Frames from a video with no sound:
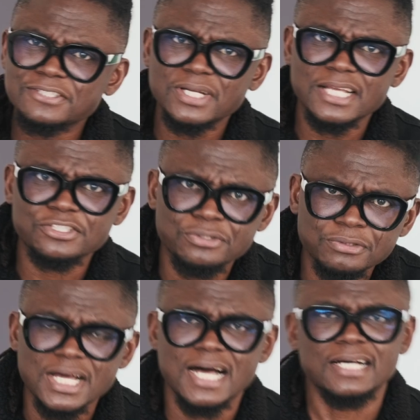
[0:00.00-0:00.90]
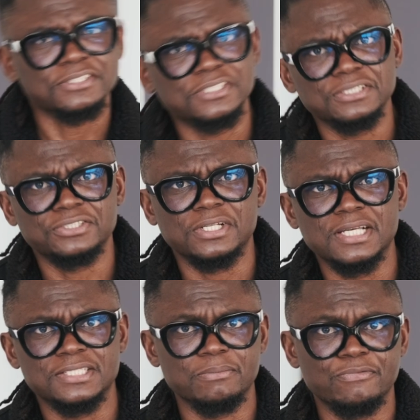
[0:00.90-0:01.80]
not as good as the Sony
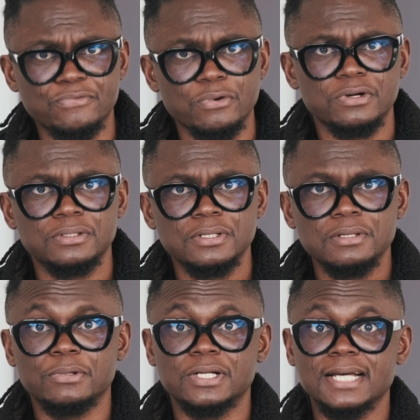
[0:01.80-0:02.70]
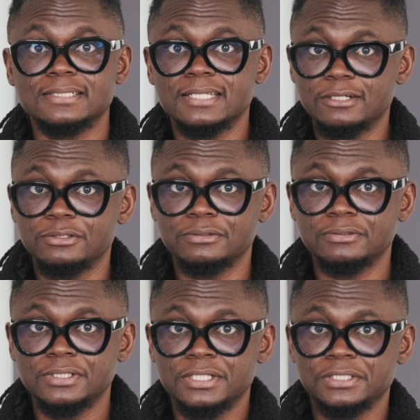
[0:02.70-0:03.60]
XM4, but I tell you,
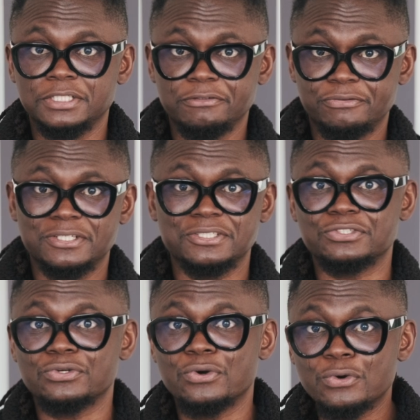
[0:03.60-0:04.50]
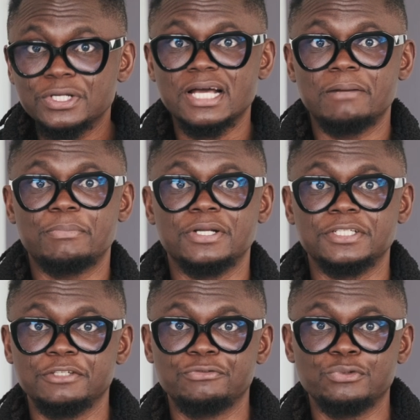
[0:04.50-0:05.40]
the difference is only
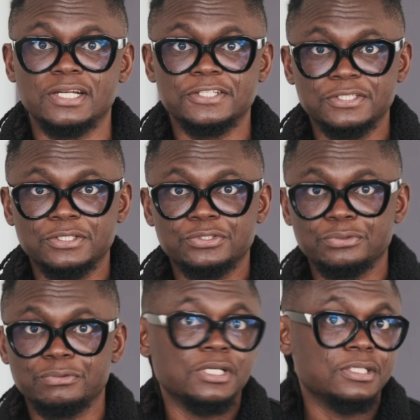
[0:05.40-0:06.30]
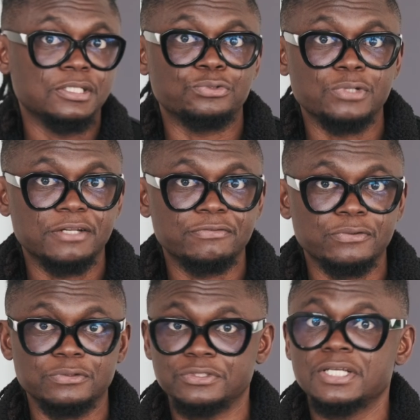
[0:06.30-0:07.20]
apparent if you are listening to the two
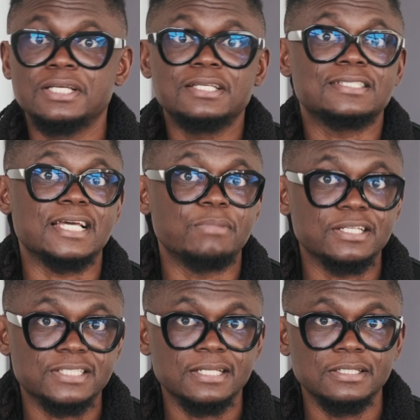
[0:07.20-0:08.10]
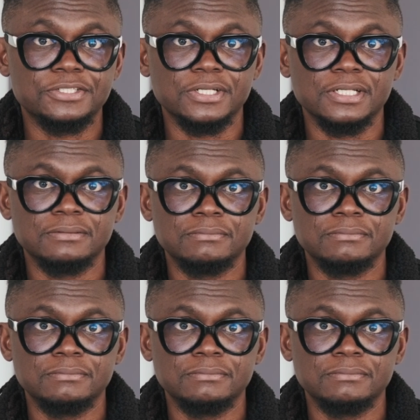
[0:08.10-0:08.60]
headphones side by side each other.